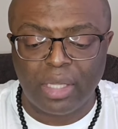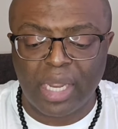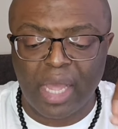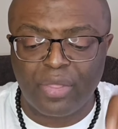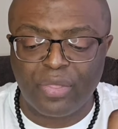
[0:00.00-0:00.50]

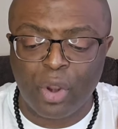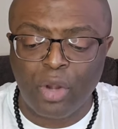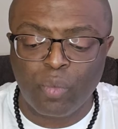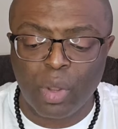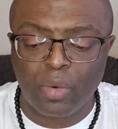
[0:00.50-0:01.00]
They got
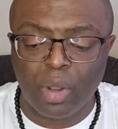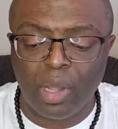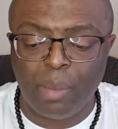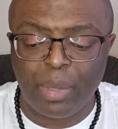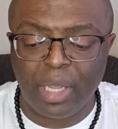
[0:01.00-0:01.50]
third
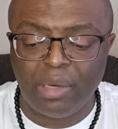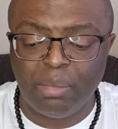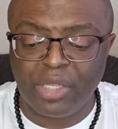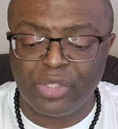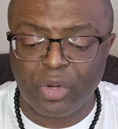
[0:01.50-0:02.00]
runner-up
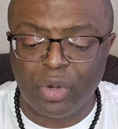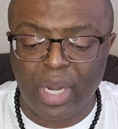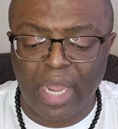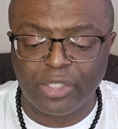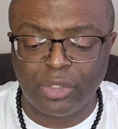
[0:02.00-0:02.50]
in Miss
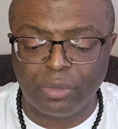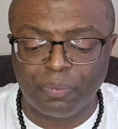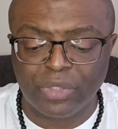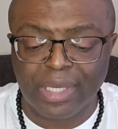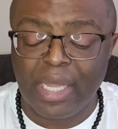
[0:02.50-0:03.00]

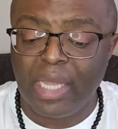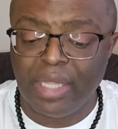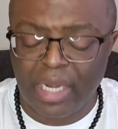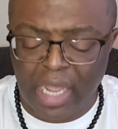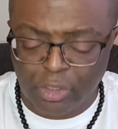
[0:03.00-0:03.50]
International.
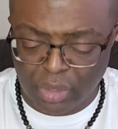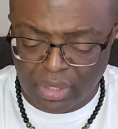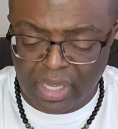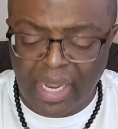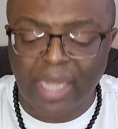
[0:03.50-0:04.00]
And then
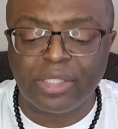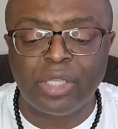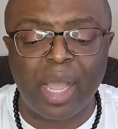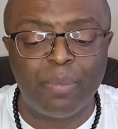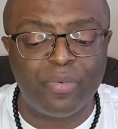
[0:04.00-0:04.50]
naturally, they
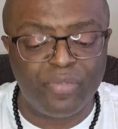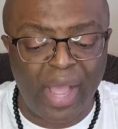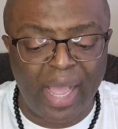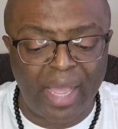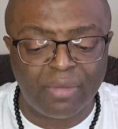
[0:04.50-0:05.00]
got top
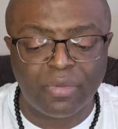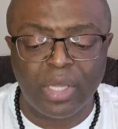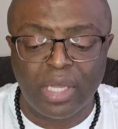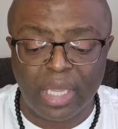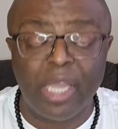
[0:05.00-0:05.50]
five
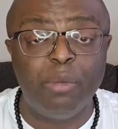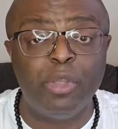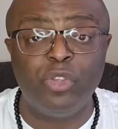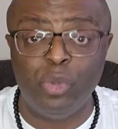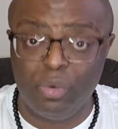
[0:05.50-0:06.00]

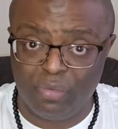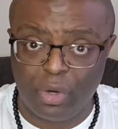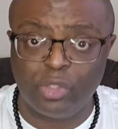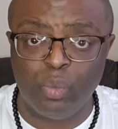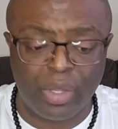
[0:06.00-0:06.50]
in Miss
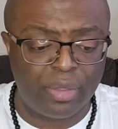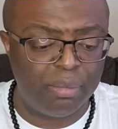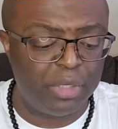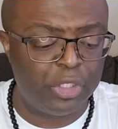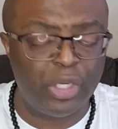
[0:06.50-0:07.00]
Universe
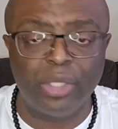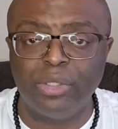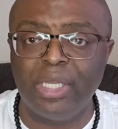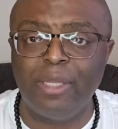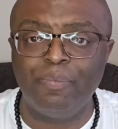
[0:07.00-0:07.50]
with
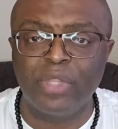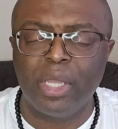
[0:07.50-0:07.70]
Michelle D.